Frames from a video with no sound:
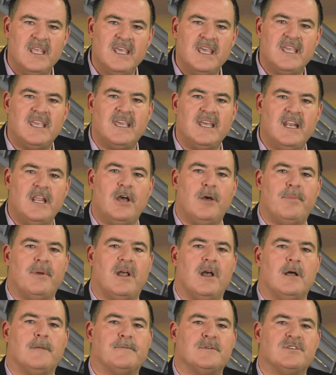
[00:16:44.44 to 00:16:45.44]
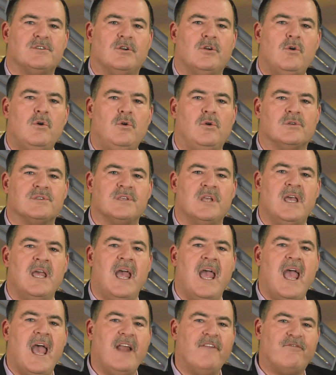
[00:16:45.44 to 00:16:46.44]
it can help accomplish your goals.
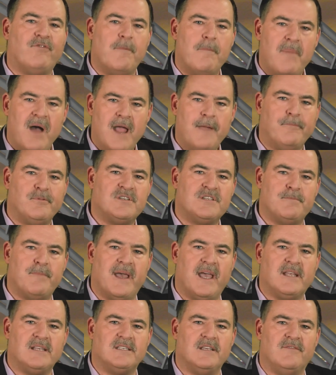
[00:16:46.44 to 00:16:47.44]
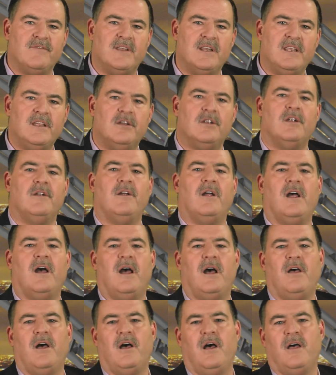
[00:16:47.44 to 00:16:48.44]
And from my perspective, and here
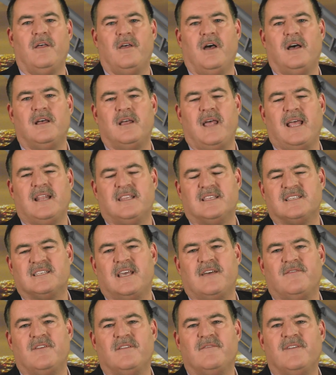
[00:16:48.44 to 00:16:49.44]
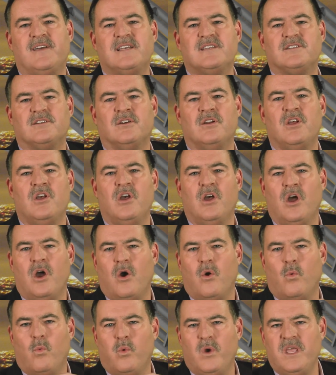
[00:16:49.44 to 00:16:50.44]
uh, uh at the Savvy Investor,
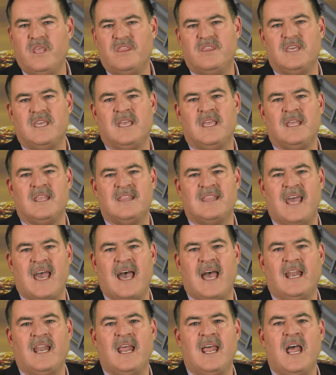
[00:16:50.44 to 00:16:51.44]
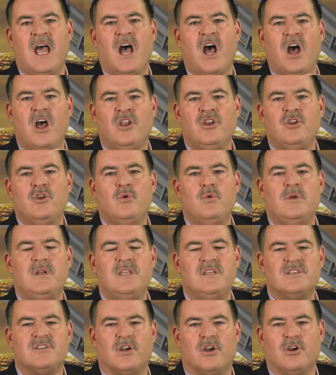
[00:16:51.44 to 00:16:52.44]
we think that
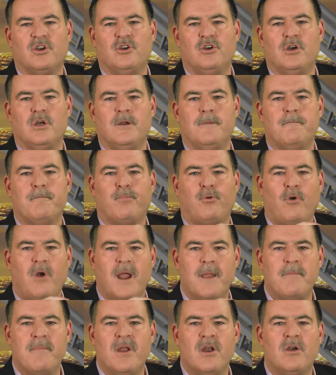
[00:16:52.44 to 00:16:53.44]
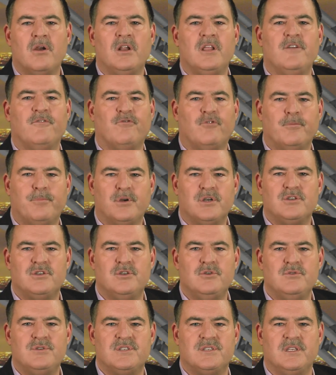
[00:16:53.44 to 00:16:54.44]
annuities are good primarily for
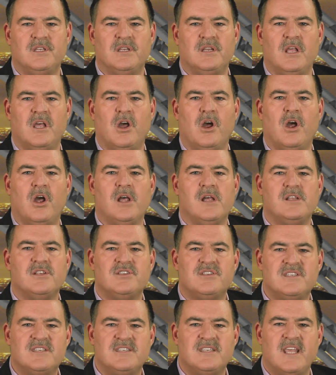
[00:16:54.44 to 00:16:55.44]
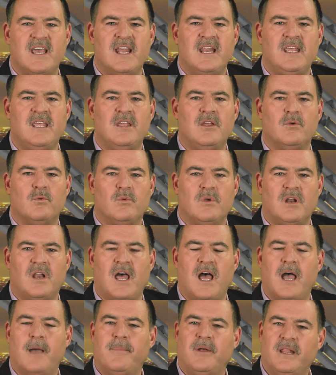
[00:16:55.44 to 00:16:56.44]
producing steady,
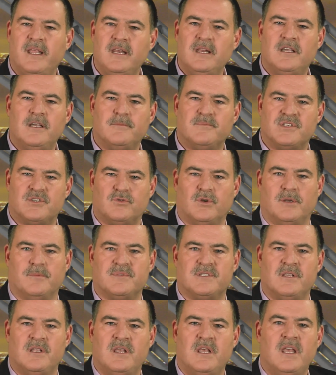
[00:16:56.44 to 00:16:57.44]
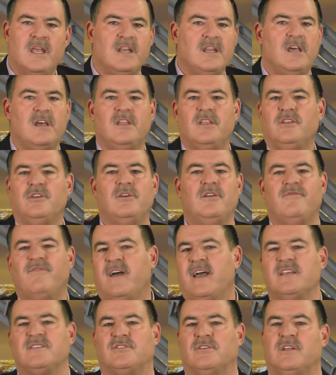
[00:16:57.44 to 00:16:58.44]
reliable income streams. Now, your
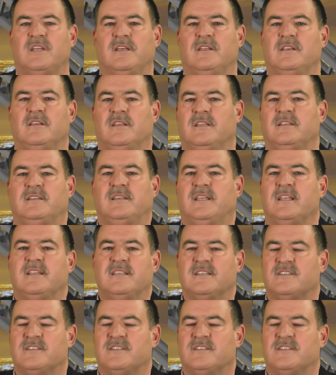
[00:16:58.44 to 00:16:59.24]
advisor can, can